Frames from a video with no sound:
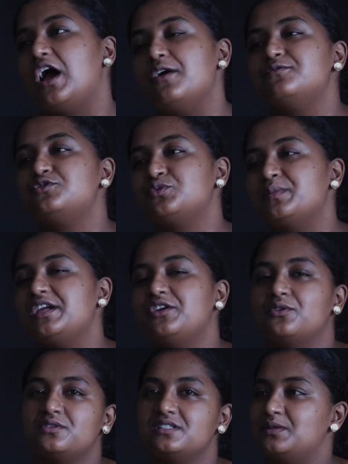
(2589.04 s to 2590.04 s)
have to make
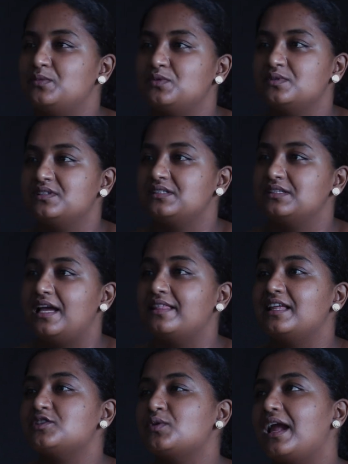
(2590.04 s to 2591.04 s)
your own tables, and
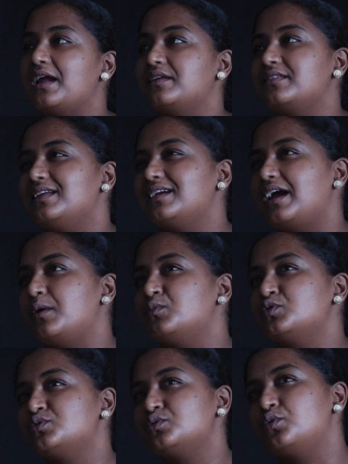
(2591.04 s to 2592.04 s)
that's why I think I'm
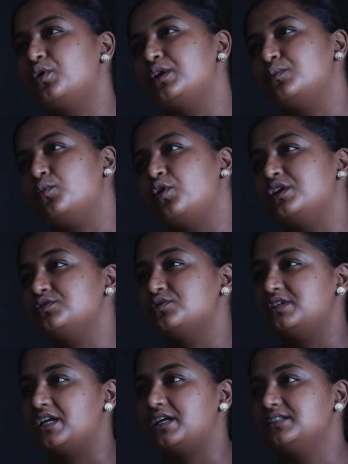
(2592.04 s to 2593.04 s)
also going more into
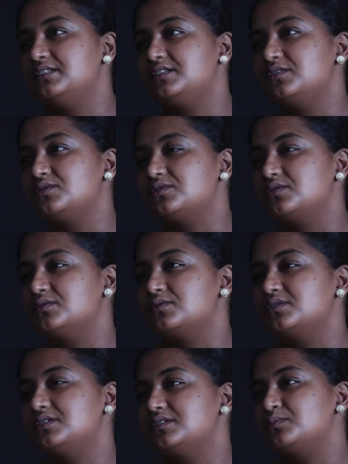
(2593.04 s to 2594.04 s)
directing, because you'll
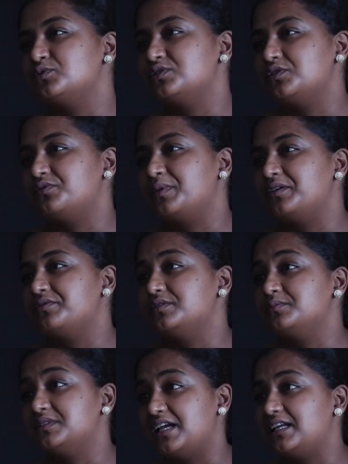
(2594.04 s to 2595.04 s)
notice most of my
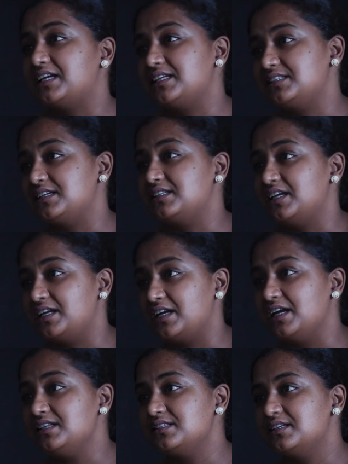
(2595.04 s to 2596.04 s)
films I write and
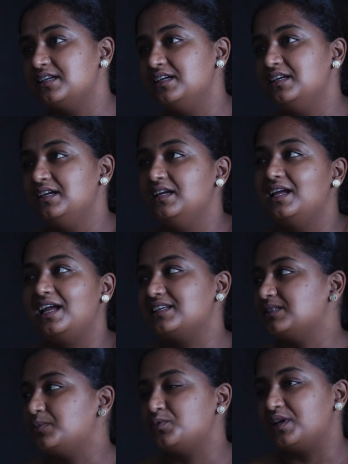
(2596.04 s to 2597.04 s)
direct. Yeah.
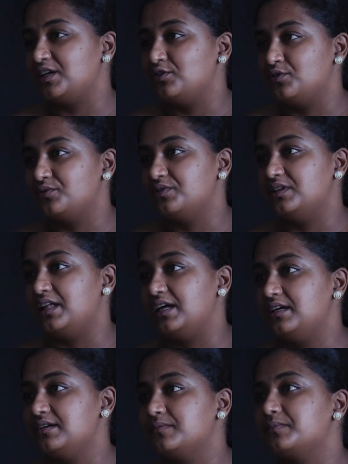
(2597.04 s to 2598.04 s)
Except when I don't feel
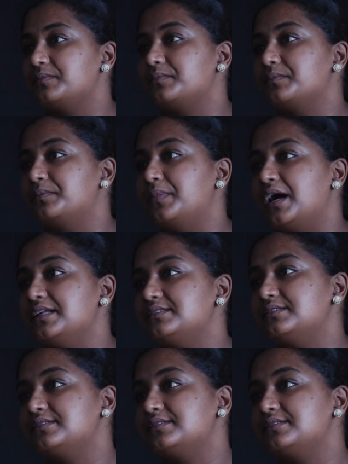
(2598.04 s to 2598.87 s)
like, but